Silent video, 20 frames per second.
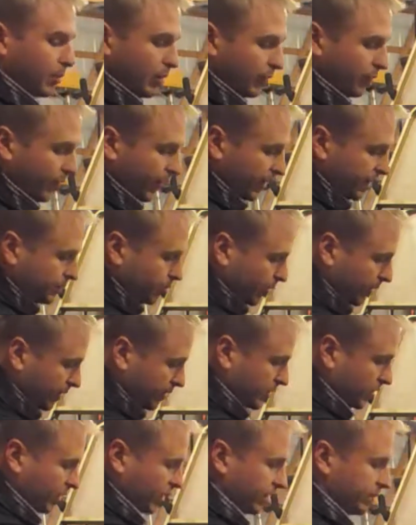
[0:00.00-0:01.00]
or a face
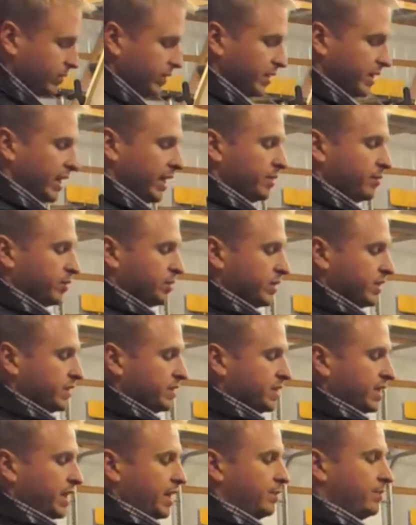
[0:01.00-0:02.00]
plate turning, but 90% of
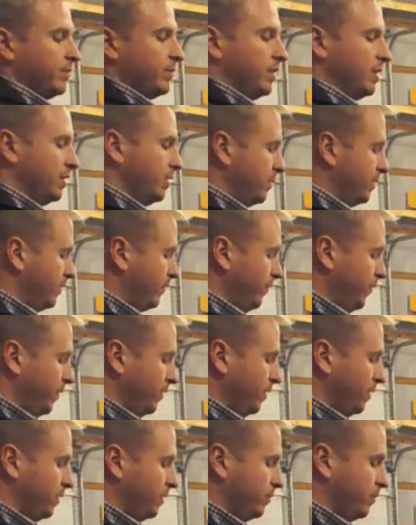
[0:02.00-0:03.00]
the time,
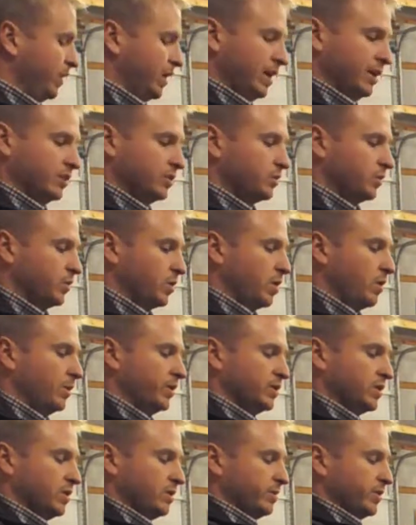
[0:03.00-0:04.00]
for beginners, we're
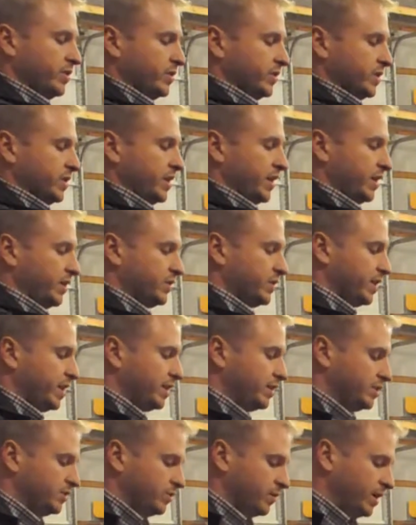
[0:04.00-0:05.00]
always going to be using the tail stock
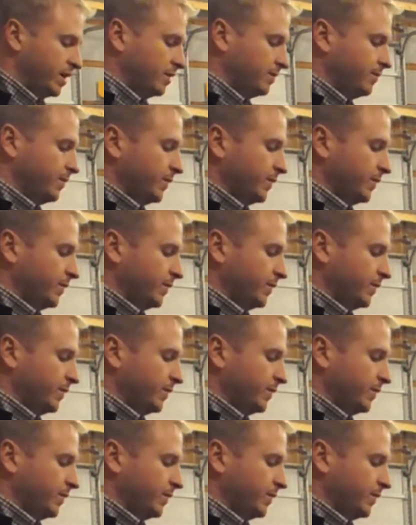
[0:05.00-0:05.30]
as well.